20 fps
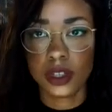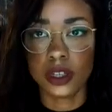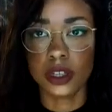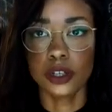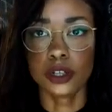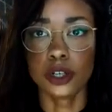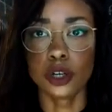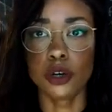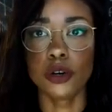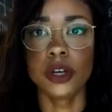
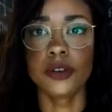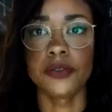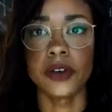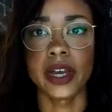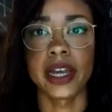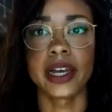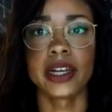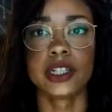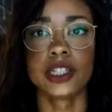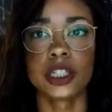you know if
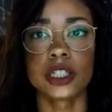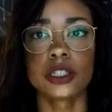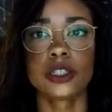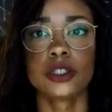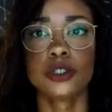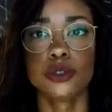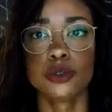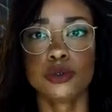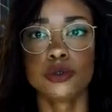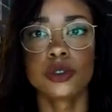I can
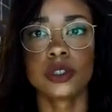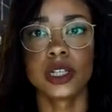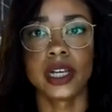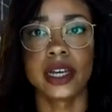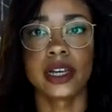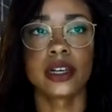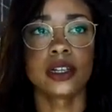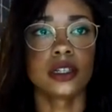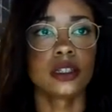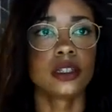just use
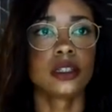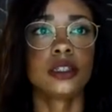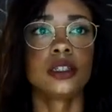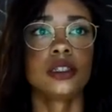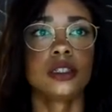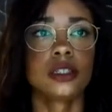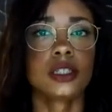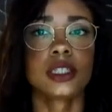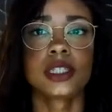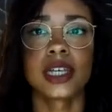like the
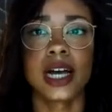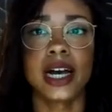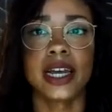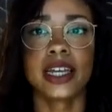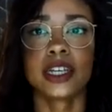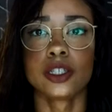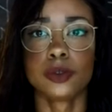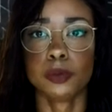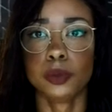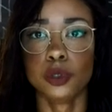the
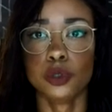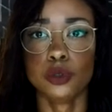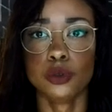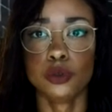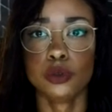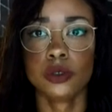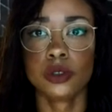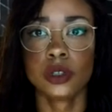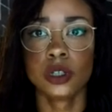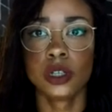sky is
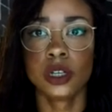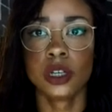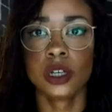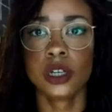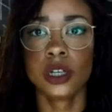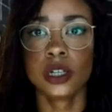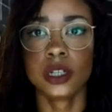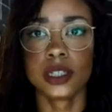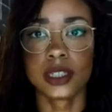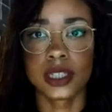blue
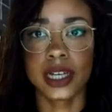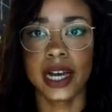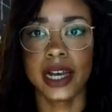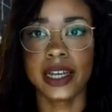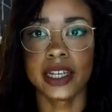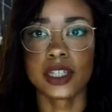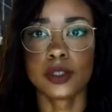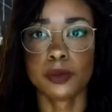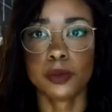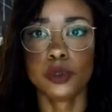the
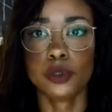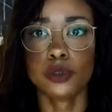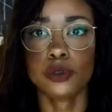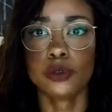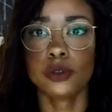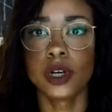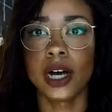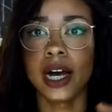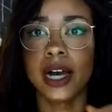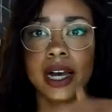sky is
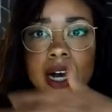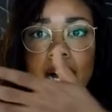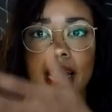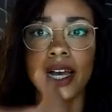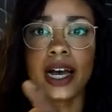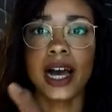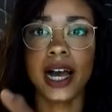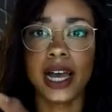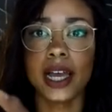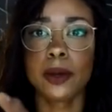blue I, I
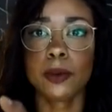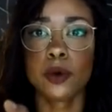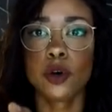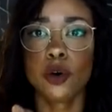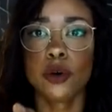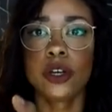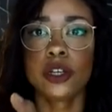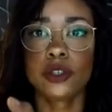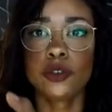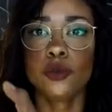i'm
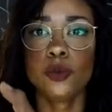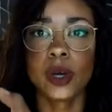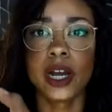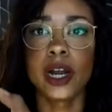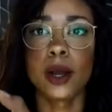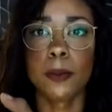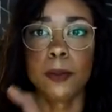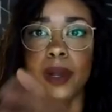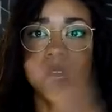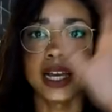going to
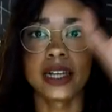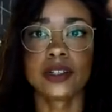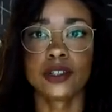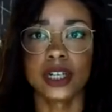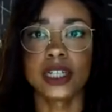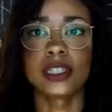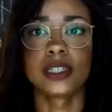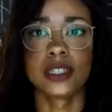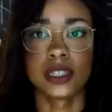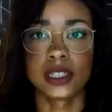wear a black
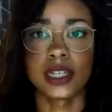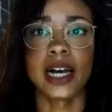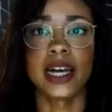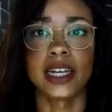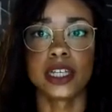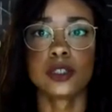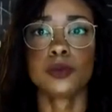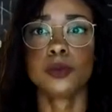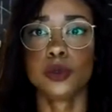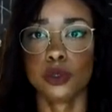dress the sky
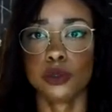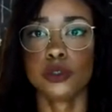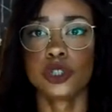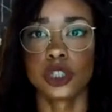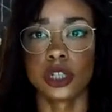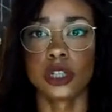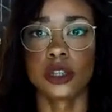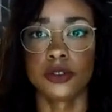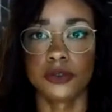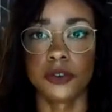is blue shut the